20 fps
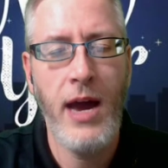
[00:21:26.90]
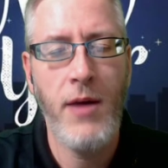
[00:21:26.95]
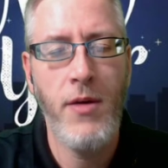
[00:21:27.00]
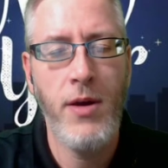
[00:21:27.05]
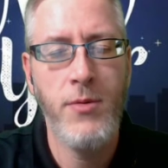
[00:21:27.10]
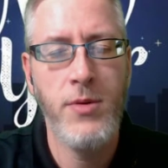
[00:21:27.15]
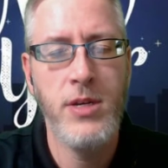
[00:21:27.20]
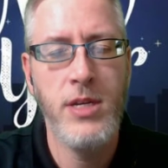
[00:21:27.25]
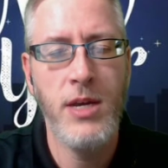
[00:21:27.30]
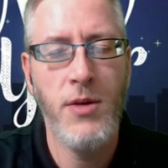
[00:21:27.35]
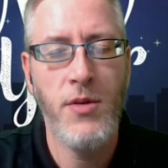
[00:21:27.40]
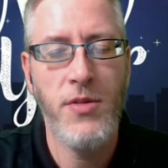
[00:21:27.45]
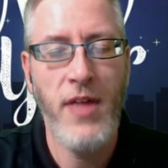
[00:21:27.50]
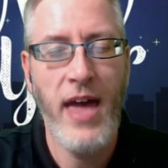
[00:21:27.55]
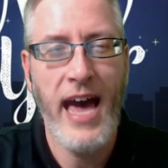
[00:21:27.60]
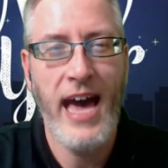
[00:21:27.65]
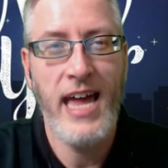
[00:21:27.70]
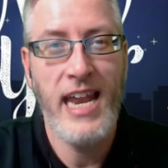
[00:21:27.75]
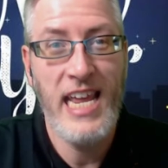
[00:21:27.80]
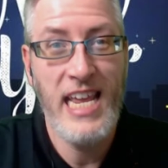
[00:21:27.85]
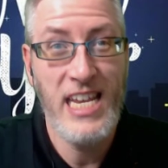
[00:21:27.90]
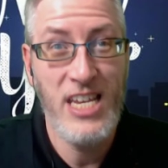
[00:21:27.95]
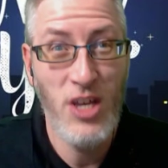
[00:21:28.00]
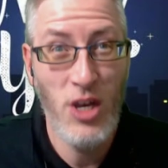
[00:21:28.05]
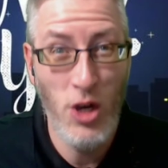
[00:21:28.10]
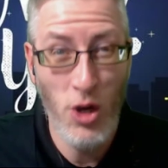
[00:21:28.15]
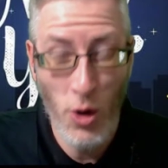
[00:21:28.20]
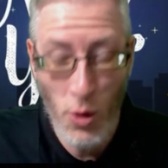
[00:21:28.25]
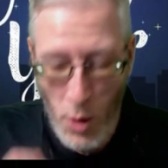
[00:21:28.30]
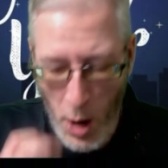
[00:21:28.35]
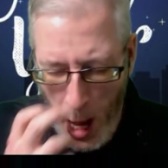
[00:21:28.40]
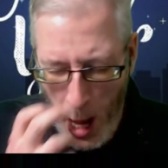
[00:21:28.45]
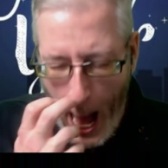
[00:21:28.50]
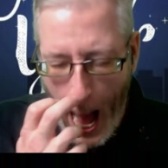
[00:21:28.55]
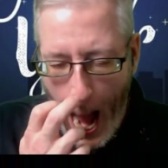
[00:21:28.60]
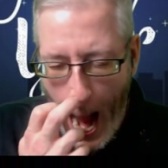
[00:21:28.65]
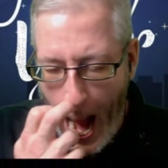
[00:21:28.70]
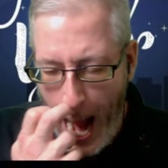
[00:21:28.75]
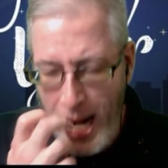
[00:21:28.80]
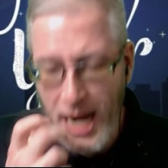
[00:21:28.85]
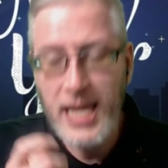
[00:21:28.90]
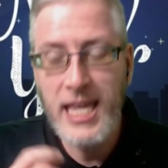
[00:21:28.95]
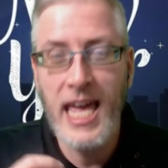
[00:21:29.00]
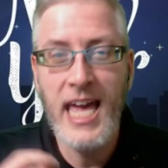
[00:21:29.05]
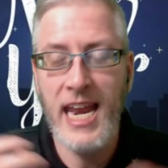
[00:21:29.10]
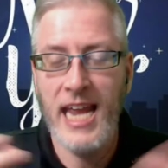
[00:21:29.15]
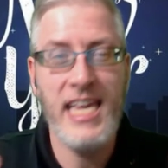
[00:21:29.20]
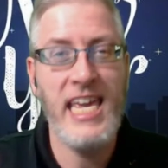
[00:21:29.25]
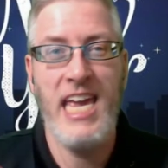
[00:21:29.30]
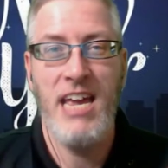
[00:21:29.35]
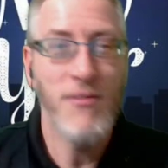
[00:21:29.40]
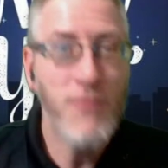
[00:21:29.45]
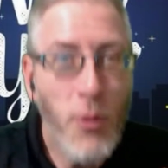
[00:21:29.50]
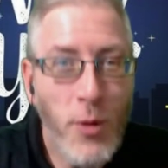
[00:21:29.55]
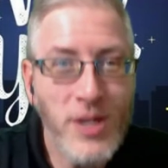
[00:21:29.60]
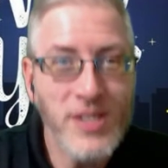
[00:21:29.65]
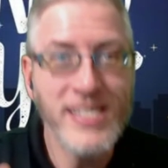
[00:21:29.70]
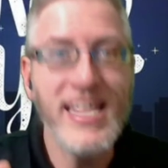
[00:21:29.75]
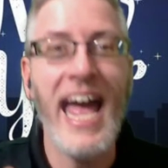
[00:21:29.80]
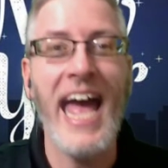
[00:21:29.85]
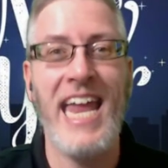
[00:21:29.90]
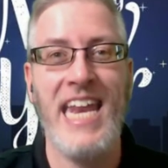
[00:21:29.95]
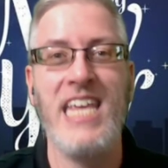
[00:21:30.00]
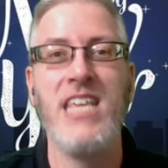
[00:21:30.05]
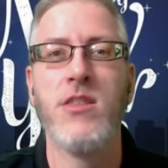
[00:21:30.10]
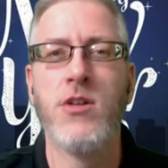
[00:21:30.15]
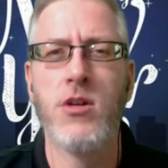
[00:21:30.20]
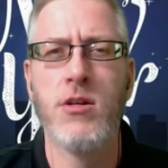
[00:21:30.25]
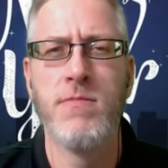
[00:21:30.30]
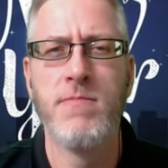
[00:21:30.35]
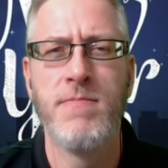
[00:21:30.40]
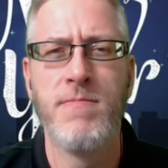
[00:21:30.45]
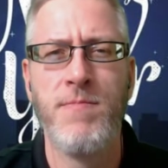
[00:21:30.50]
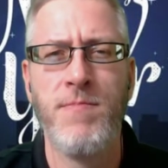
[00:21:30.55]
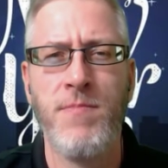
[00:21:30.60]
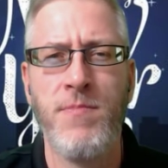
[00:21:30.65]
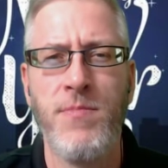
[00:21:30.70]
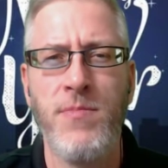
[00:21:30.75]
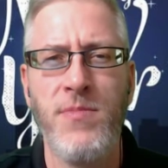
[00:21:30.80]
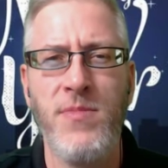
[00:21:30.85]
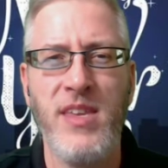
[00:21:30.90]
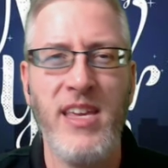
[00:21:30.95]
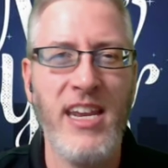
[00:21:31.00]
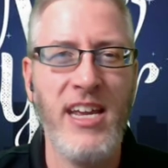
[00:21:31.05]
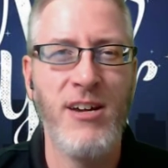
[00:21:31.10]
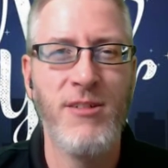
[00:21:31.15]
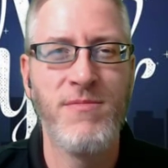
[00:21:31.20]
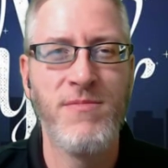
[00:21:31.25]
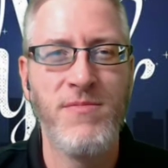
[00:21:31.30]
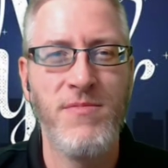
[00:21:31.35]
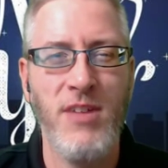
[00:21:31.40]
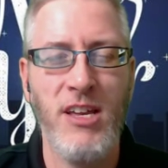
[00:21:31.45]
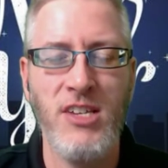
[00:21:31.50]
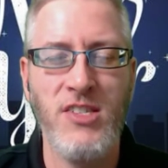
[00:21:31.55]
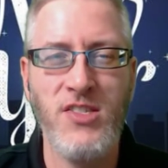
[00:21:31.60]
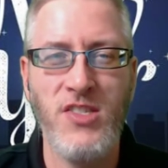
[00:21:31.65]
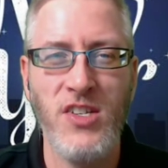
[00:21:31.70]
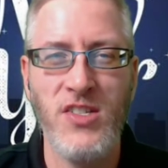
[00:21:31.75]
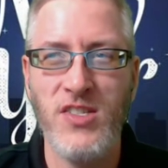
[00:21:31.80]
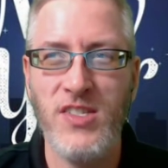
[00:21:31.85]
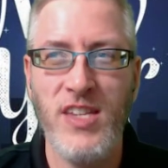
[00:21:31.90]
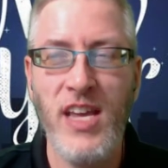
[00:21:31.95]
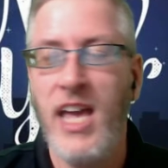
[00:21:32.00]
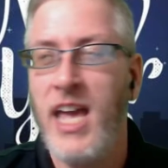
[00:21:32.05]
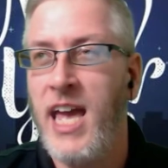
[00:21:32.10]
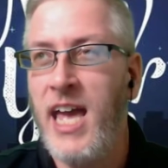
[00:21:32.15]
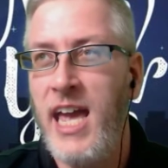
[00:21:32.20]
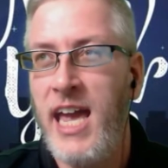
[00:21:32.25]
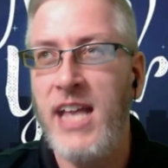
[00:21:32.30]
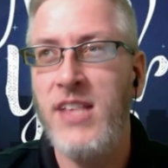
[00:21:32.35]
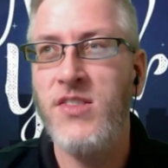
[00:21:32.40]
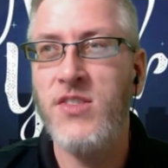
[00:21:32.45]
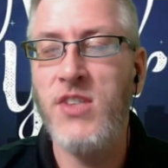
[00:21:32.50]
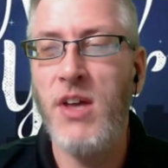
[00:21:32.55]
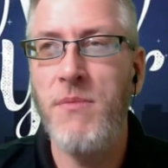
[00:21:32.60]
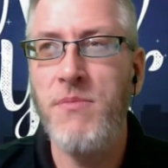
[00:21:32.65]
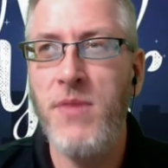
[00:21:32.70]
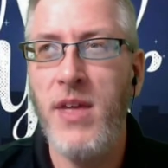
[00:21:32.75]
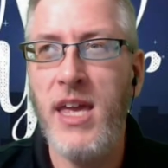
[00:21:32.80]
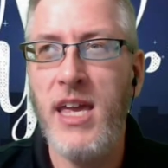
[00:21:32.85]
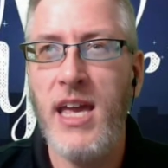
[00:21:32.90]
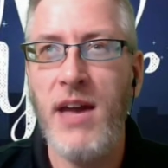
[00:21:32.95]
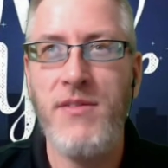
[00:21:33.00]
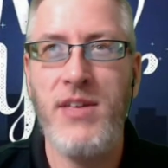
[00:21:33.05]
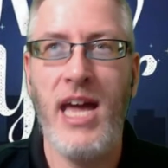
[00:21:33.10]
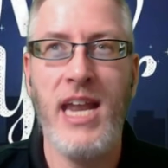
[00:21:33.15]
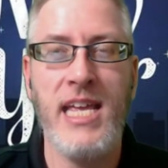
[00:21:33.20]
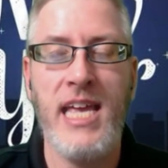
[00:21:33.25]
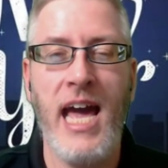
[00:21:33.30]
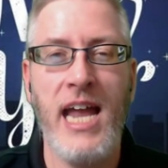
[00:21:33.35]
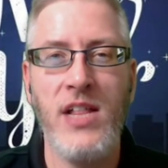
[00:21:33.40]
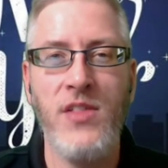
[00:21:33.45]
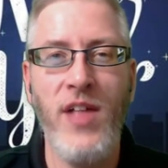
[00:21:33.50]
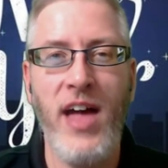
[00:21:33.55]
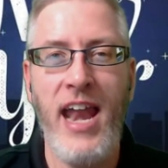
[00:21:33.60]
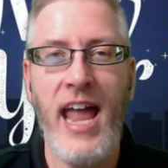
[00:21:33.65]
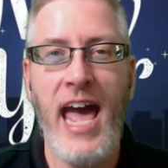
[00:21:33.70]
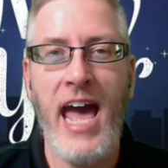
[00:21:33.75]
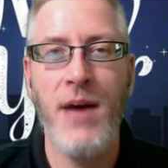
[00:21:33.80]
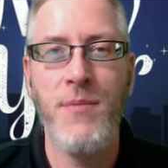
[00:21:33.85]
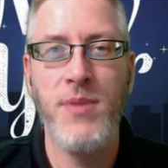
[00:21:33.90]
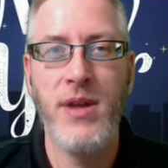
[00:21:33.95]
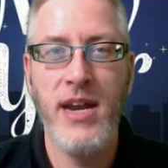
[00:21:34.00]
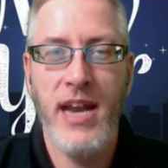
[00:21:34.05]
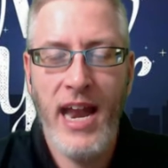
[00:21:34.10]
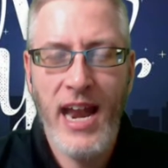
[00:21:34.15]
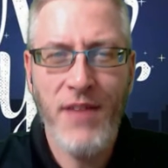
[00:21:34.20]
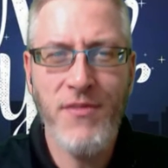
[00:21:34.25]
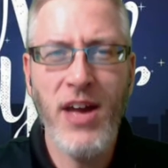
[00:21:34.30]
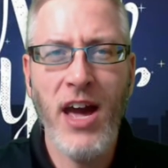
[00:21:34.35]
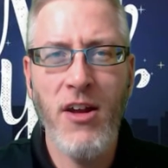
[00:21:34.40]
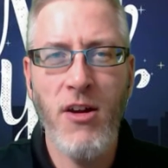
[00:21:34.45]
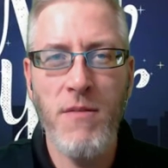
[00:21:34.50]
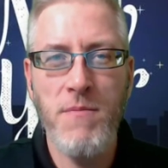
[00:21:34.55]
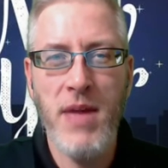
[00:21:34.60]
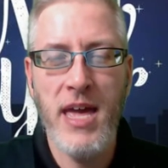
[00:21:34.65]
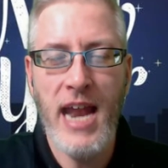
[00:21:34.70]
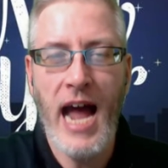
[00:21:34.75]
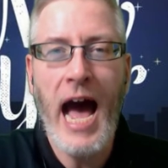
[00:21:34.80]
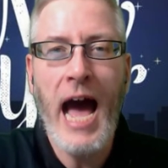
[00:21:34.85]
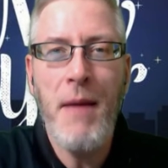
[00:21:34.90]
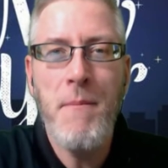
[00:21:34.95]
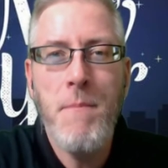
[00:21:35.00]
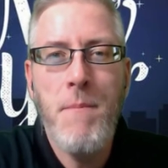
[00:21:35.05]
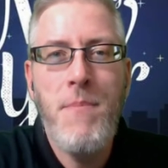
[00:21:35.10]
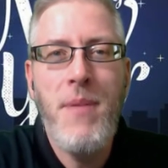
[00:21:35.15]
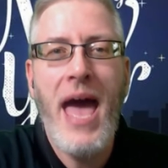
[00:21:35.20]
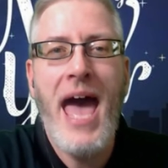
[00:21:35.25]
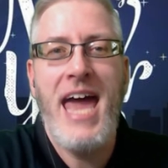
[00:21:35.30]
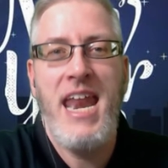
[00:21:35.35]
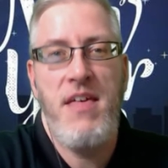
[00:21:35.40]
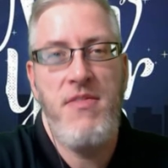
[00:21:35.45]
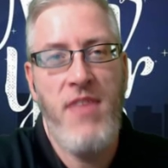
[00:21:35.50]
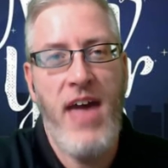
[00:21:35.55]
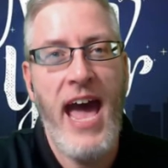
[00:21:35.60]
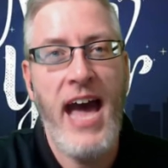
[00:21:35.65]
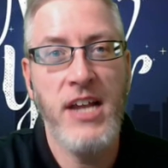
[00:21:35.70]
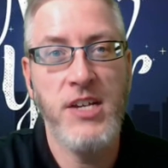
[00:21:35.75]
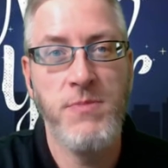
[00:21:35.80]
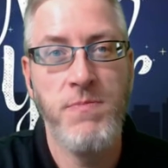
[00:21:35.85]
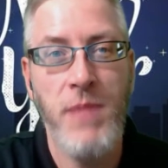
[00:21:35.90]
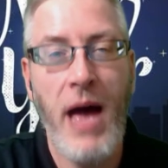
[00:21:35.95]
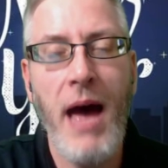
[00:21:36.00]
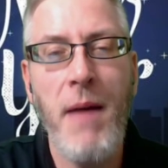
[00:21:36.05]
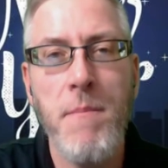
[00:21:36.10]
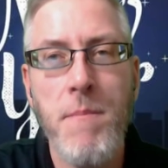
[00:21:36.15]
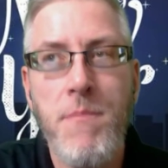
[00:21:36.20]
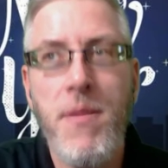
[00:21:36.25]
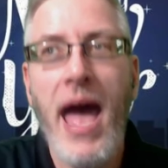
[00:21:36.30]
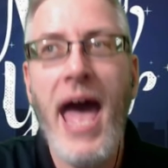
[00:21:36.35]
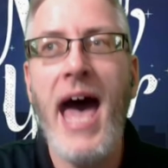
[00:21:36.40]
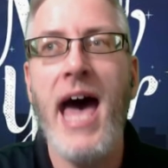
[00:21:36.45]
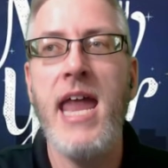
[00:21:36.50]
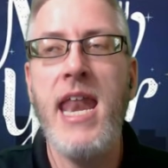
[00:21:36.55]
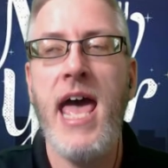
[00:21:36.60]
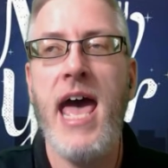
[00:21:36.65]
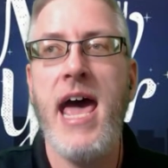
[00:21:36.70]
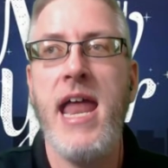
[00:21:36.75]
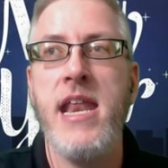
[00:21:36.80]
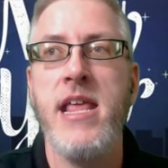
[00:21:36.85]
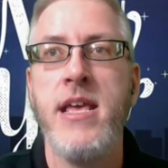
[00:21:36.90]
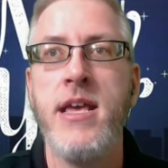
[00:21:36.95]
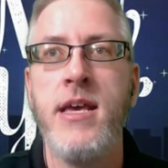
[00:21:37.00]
would deal with that too. And again, I can't force that either. It's something I've got to kind of let happen. And I've got to admit, I'm bad at that. I'm bad at